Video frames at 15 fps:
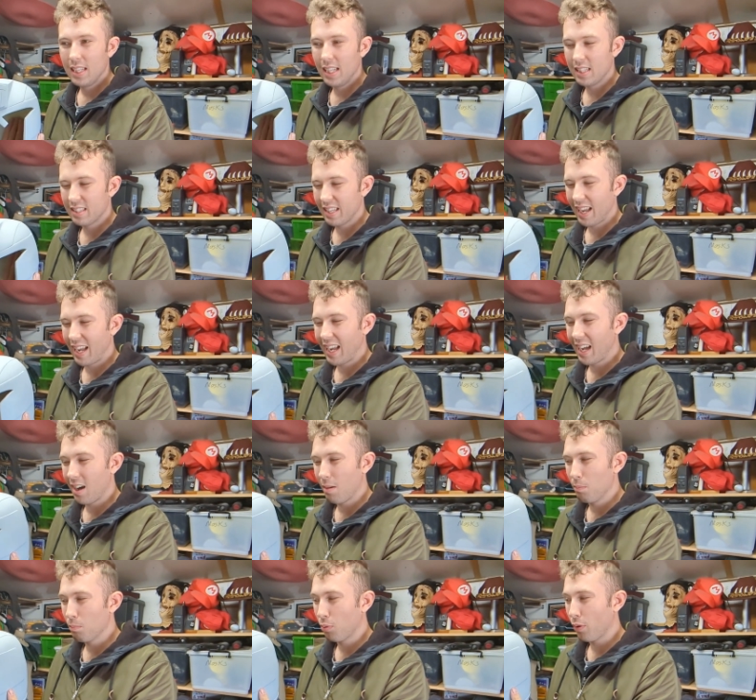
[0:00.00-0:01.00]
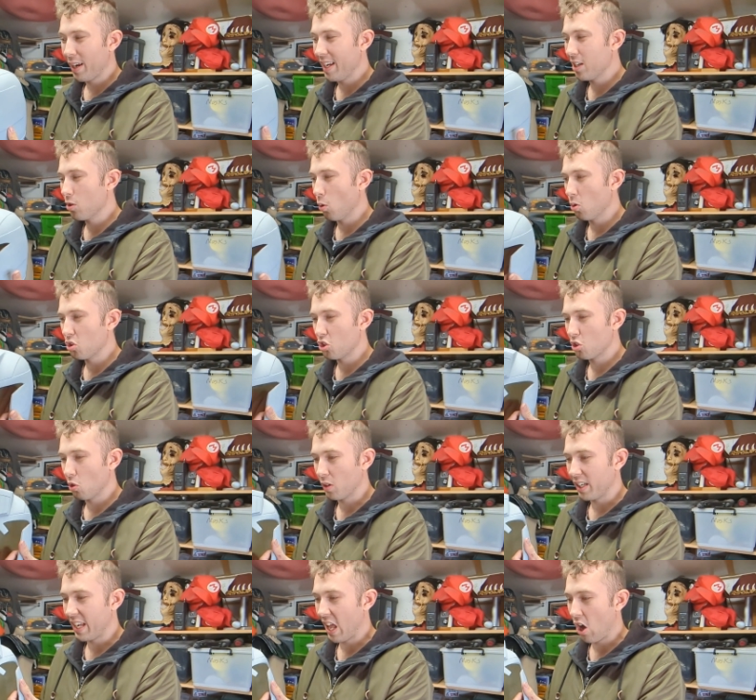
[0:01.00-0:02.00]
It's a pretty gorgeous
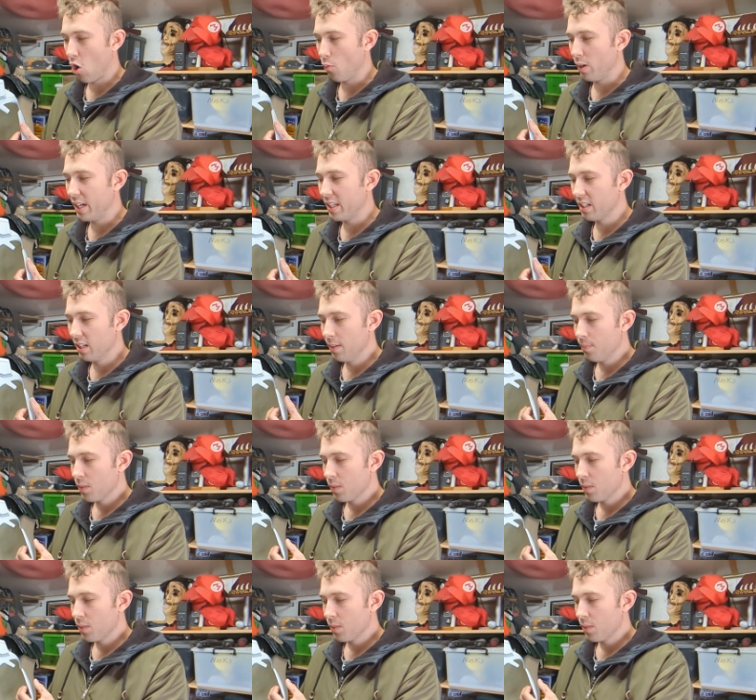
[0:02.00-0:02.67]
looking helmet.